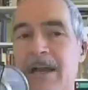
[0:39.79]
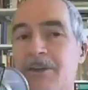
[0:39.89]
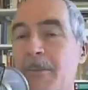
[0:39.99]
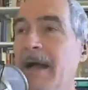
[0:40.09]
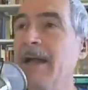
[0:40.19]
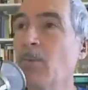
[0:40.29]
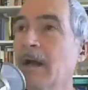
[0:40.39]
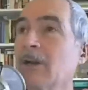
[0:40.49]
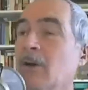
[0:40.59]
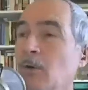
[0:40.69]
you might
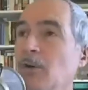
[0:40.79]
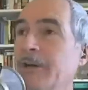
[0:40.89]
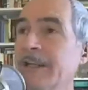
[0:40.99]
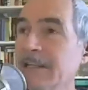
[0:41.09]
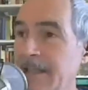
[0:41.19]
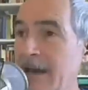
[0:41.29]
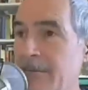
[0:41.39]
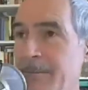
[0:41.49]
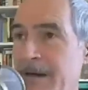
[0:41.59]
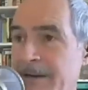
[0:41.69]
want to go look at
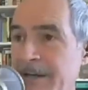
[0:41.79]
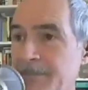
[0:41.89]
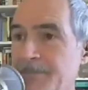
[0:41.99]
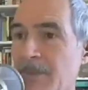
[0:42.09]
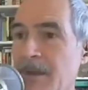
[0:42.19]
Cloudberry.